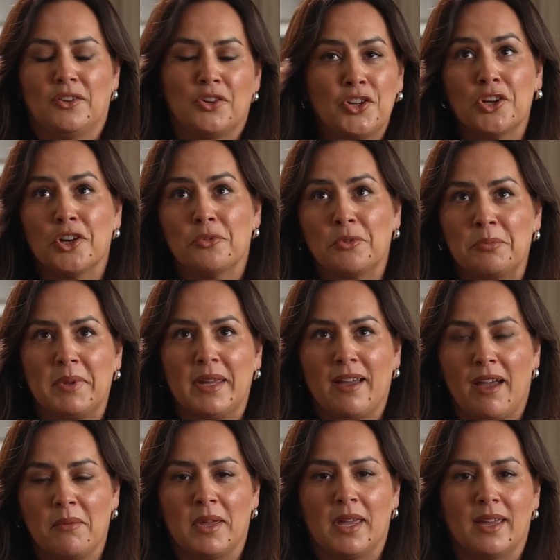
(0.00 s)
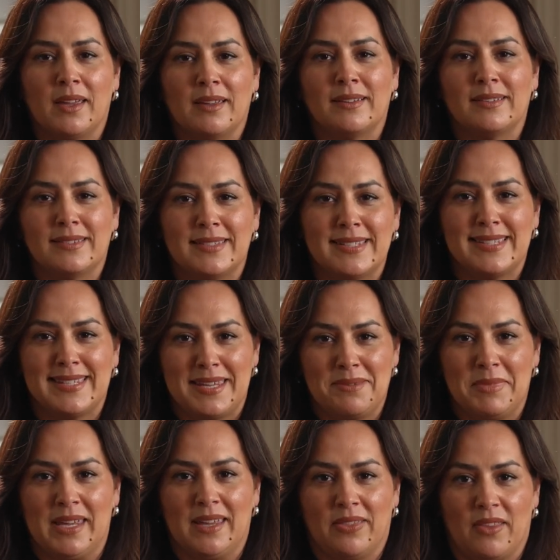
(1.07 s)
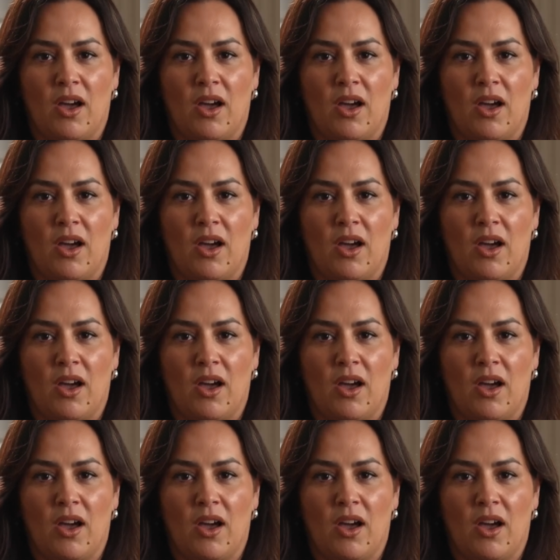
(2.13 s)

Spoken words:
Cure would be coming to see me in the